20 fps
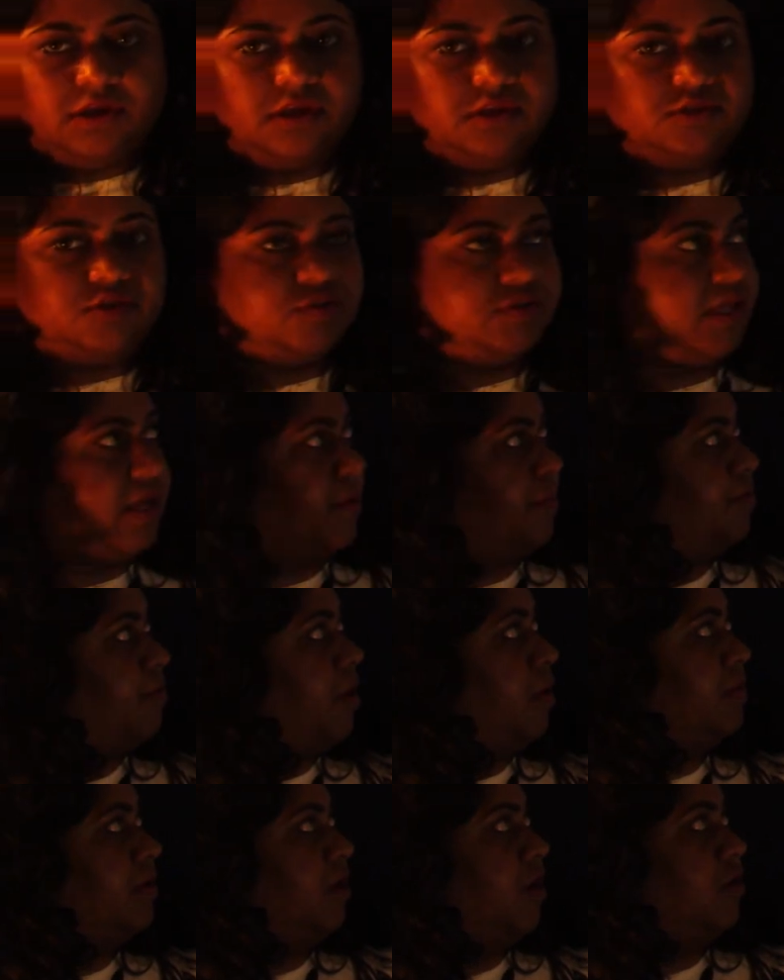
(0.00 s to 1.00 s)
So they
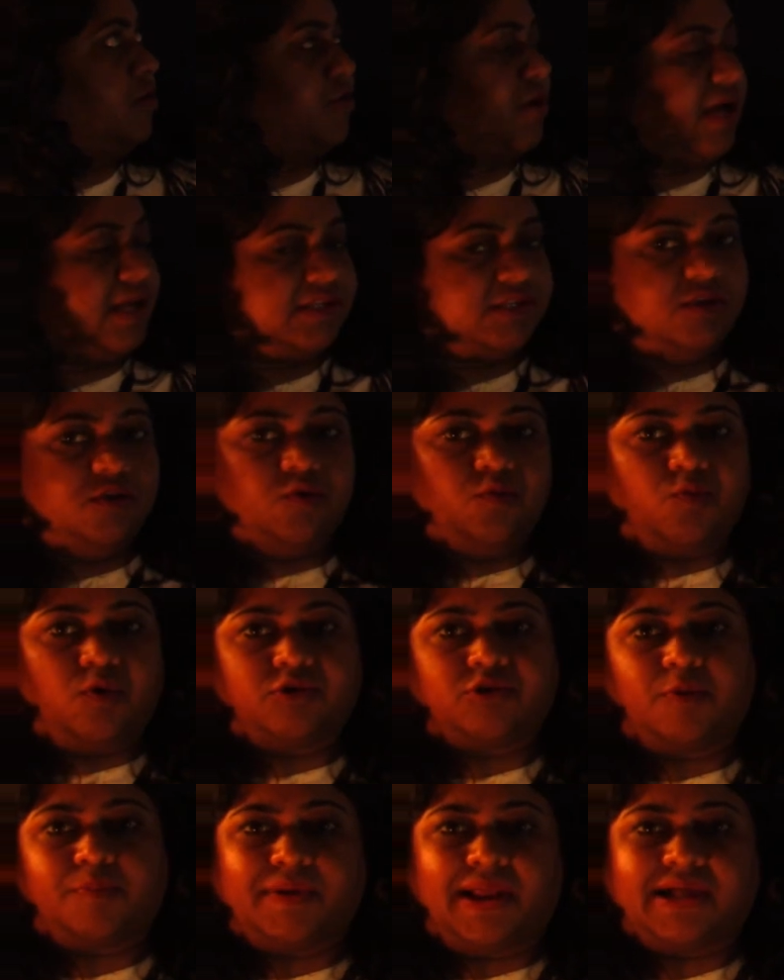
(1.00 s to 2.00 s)
probably also ask you
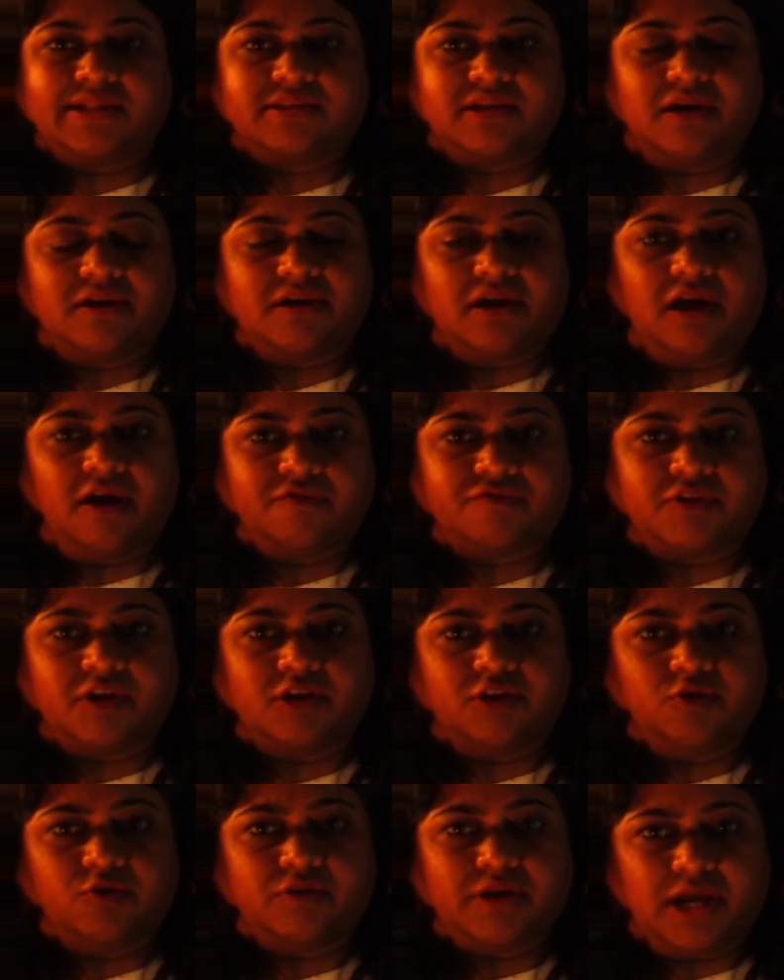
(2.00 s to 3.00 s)
what your plans are after
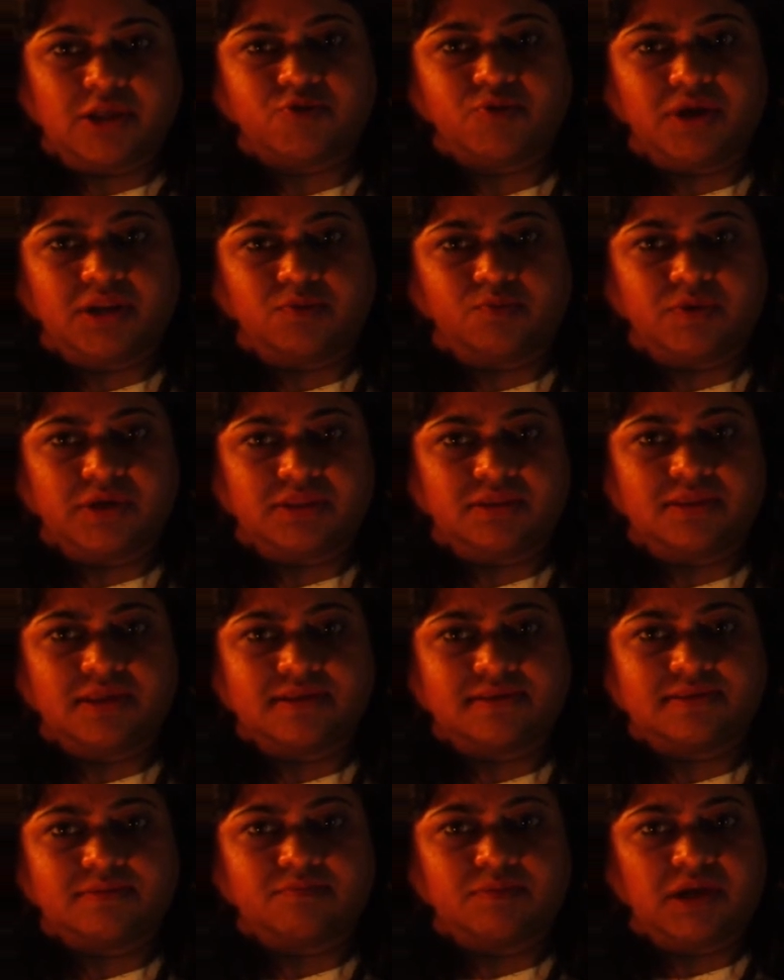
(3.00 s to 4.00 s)
you graduate with
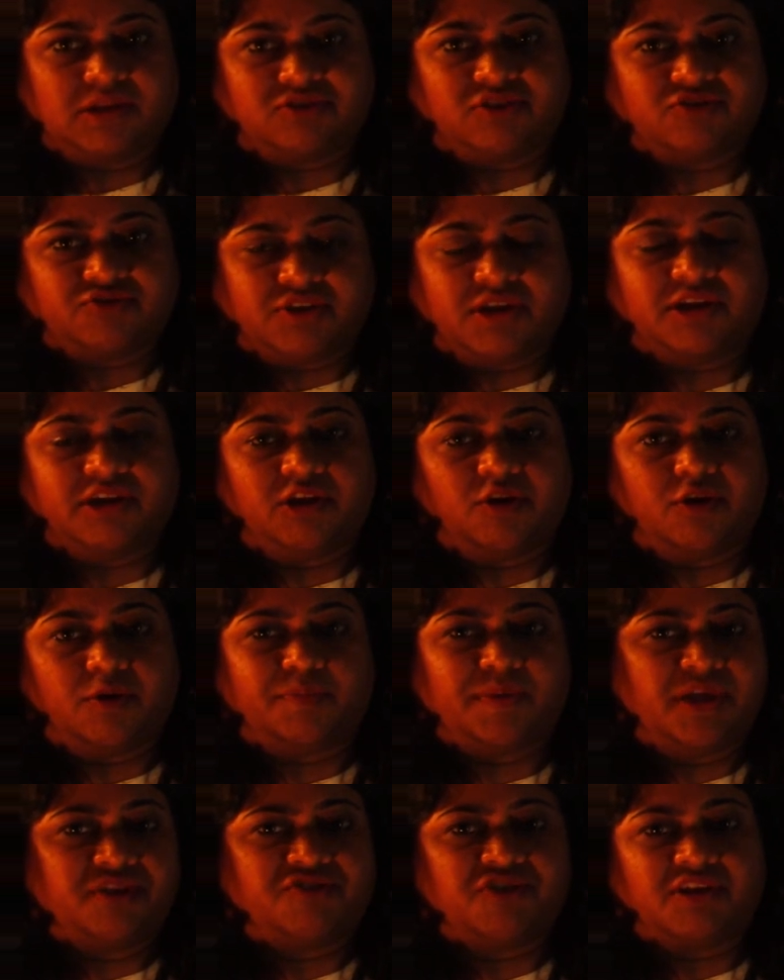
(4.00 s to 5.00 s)
this master's degree or a
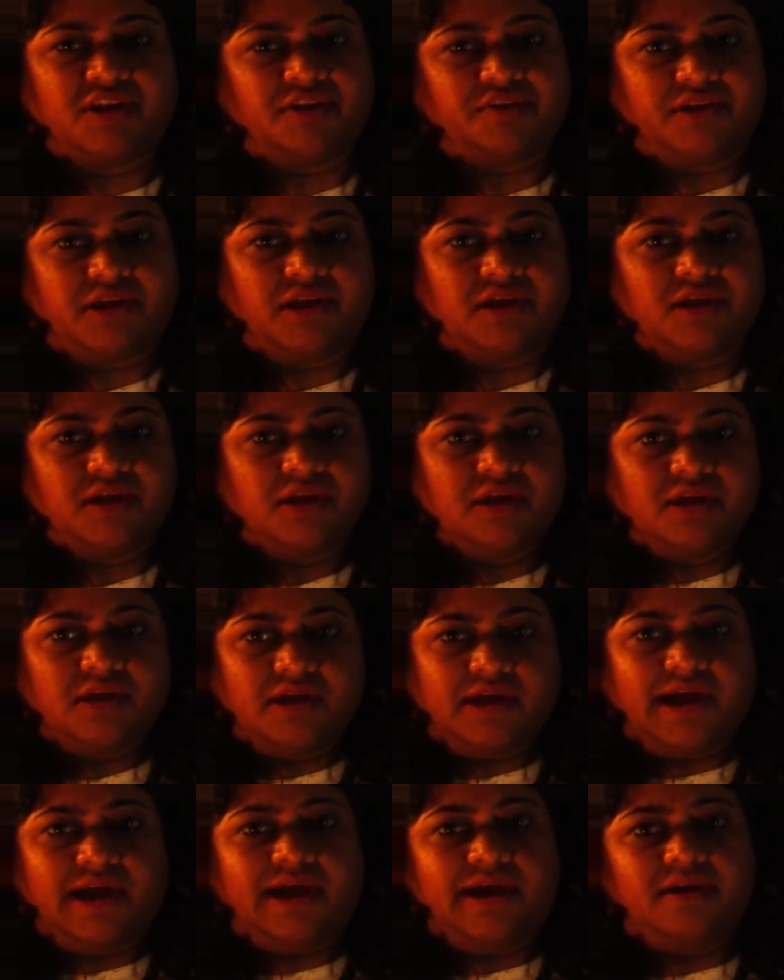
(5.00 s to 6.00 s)
PhD degree.
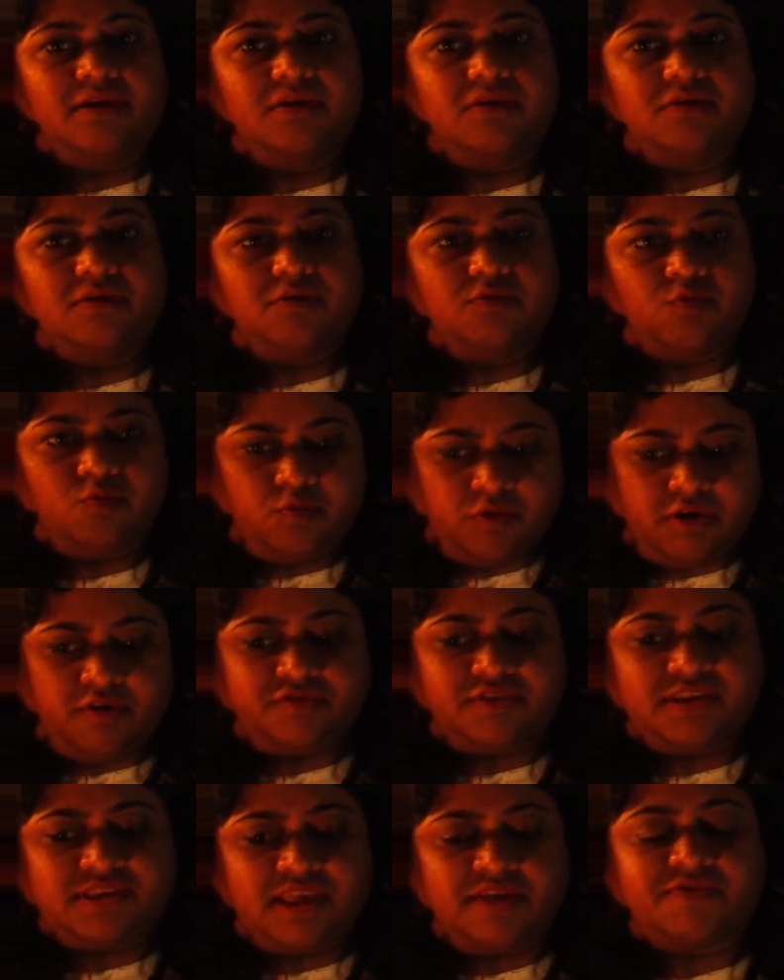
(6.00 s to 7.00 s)
And one
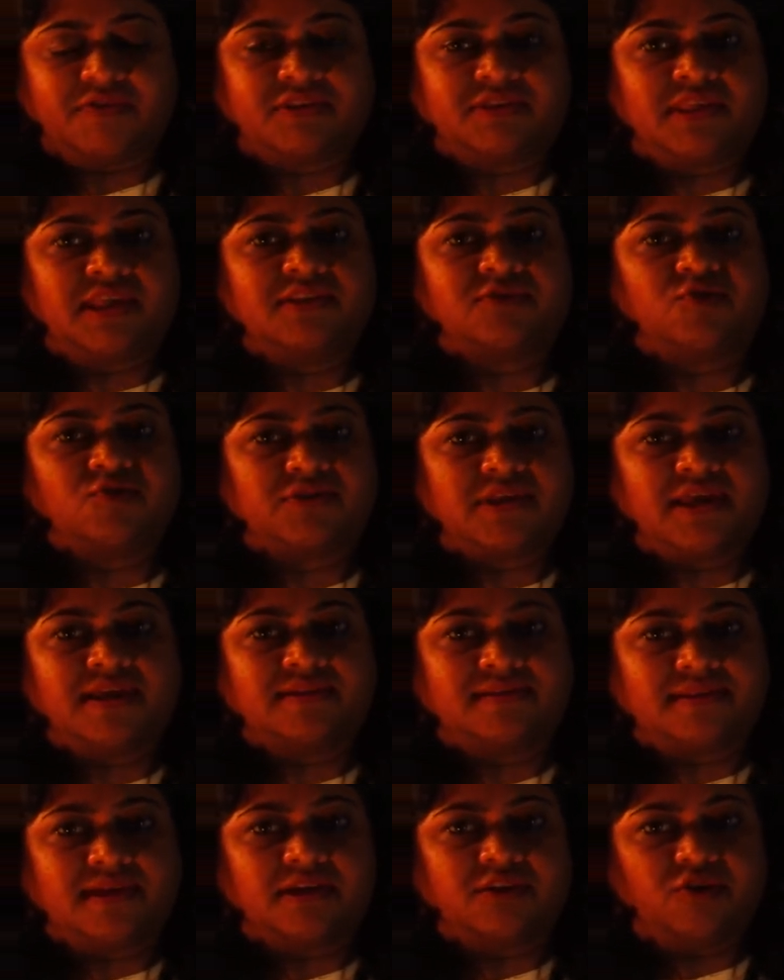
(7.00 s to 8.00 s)
of the safest things to say
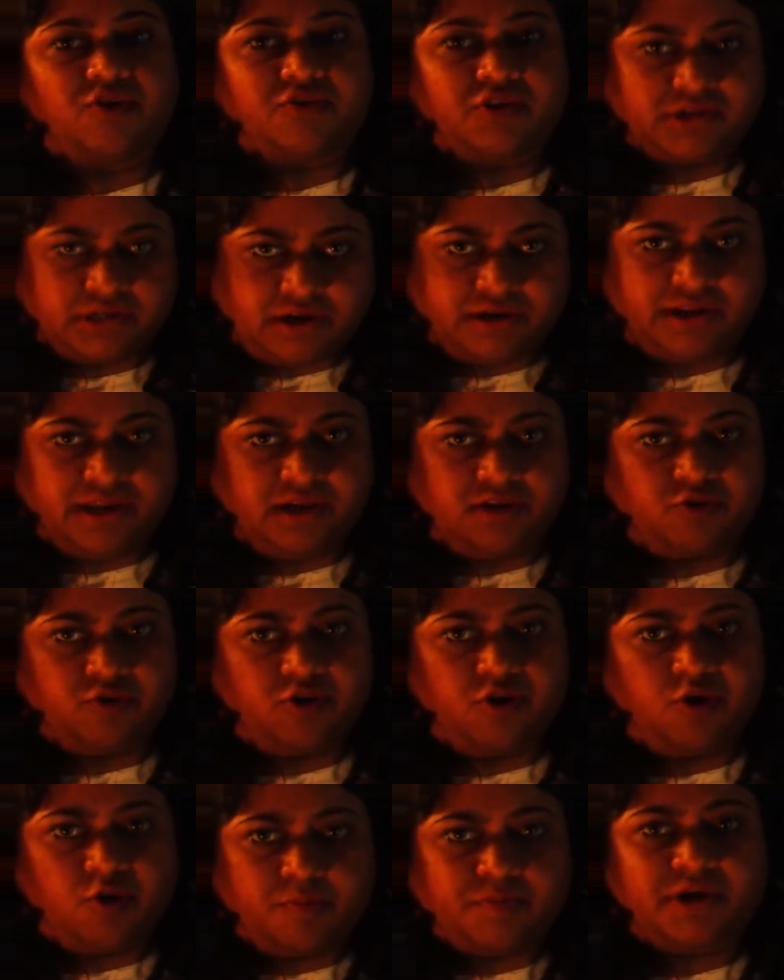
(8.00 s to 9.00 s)
is that you're returning to
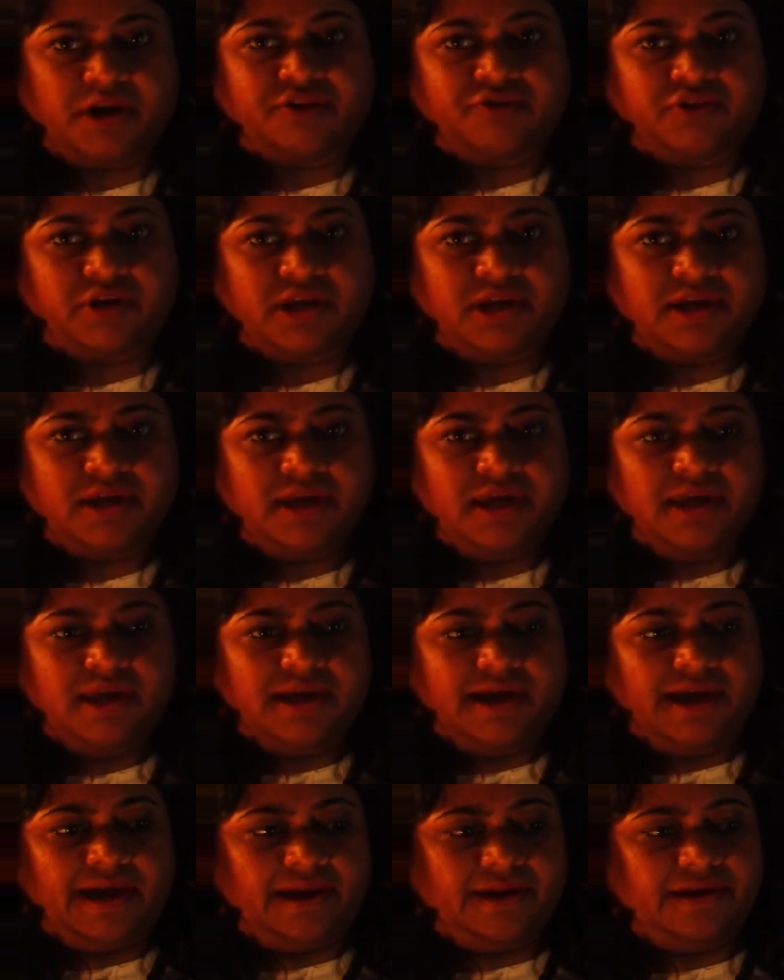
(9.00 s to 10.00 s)
your home country
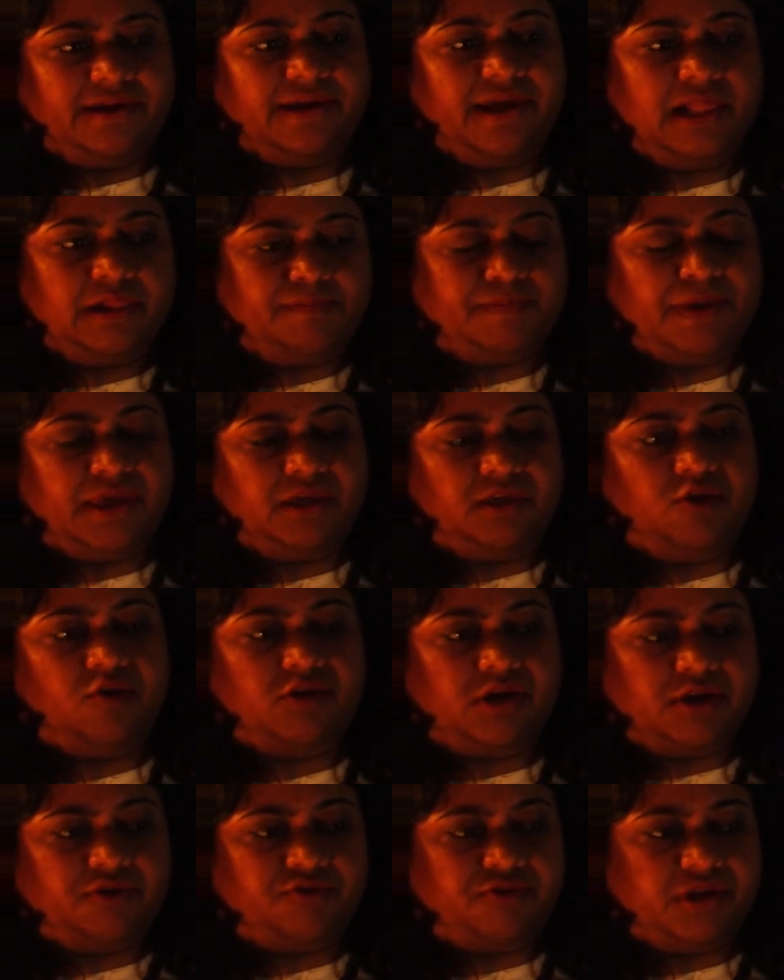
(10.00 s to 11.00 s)
and helping
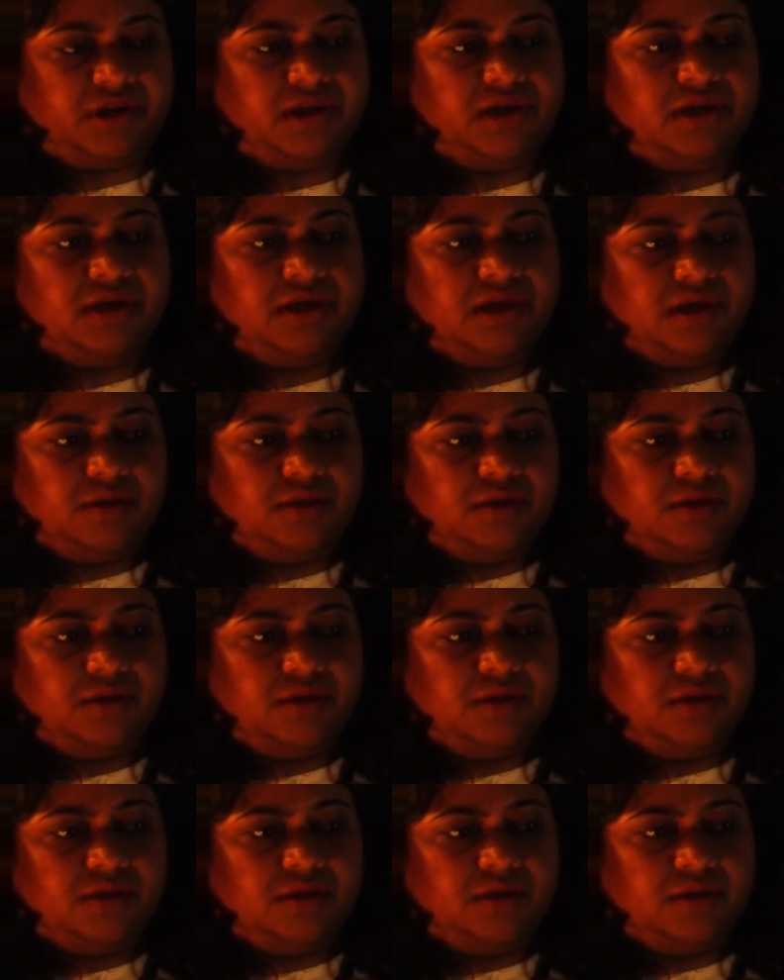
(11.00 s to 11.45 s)
your country,